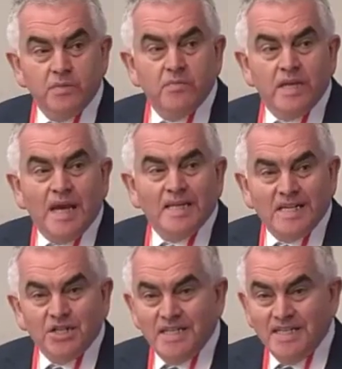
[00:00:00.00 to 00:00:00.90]
We can't
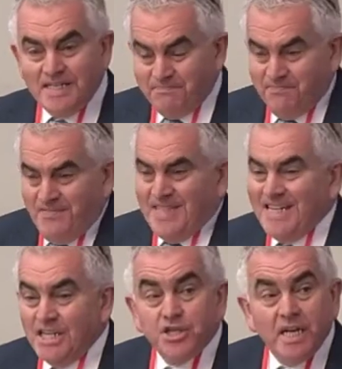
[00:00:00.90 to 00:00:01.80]
actually
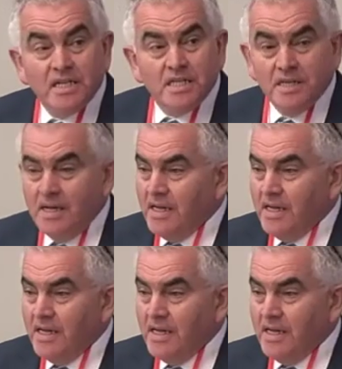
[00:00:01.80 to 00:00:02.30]
initiate it.